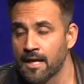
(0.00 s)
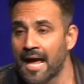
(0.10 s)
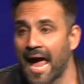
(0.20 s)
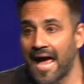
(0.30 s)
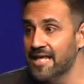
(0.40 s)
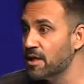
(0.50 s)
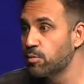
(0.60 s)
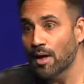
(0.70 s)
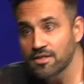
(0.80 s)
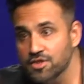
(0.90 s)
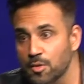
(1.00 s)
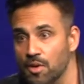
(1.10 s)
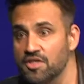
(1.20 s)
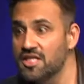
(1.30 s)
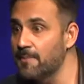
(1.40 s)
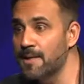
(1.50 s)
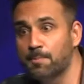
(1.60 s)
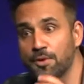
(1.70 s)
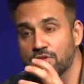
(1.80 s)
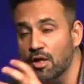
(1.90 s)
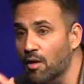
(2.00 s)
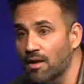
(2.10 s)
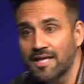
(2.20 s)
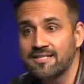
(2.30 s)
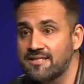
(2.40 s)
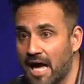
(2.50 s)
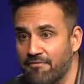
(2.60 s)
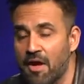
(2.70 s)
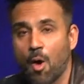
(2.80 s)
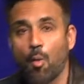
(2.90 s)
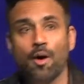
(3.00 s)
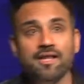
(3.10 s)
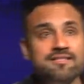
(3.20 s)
And he runs towards him and he puts on all his stuff. What is